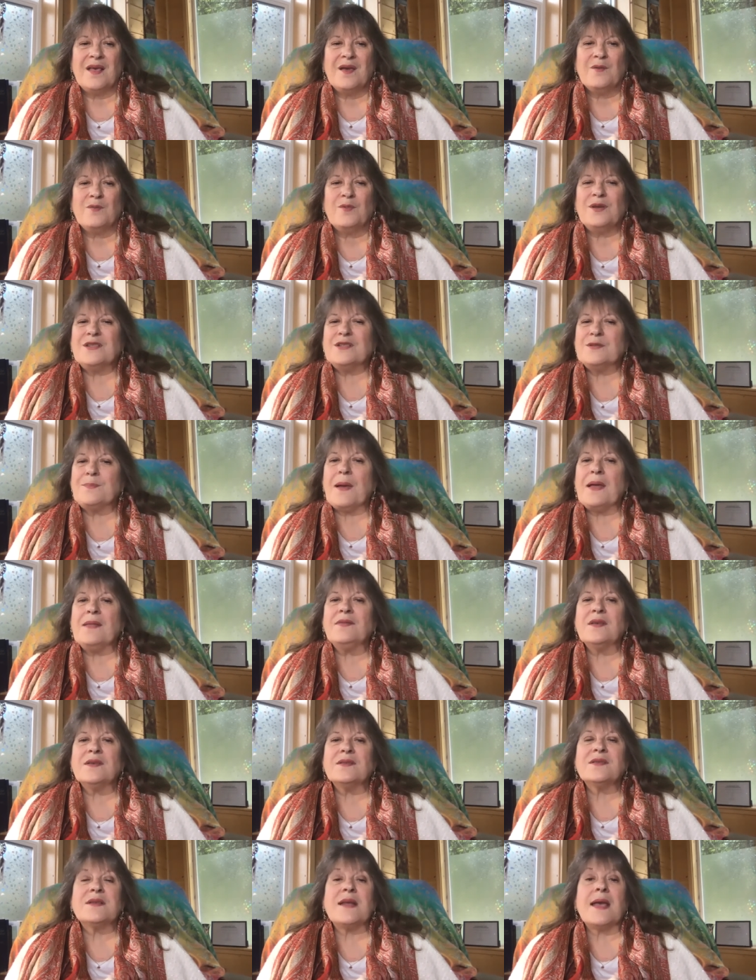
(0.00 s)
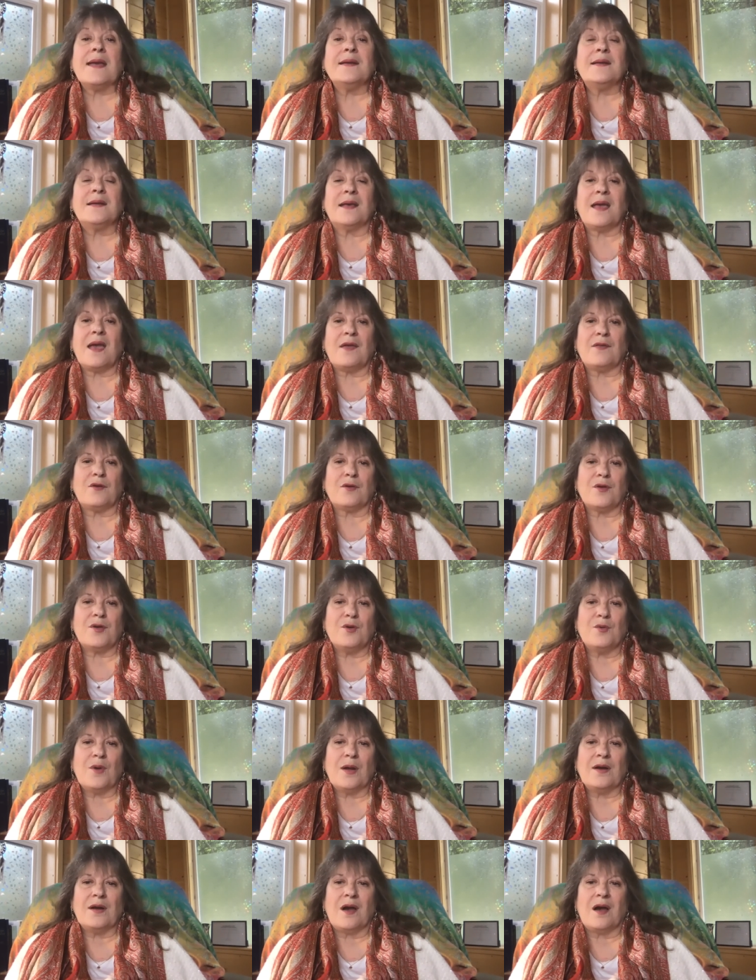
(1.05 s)
We spend this day together,
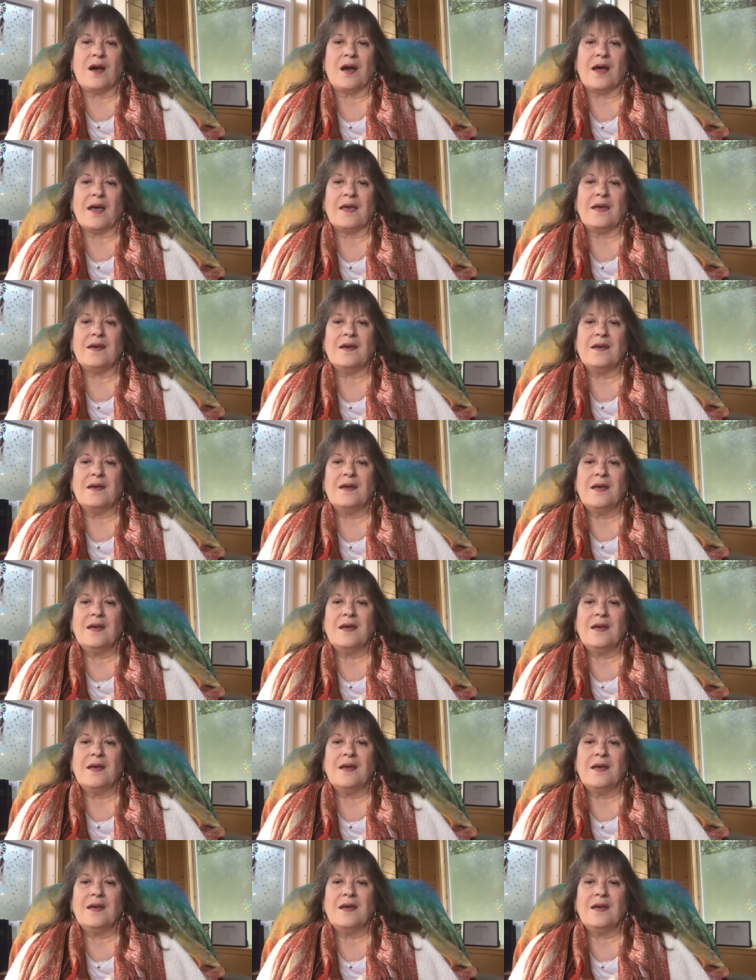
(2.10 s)
you and I,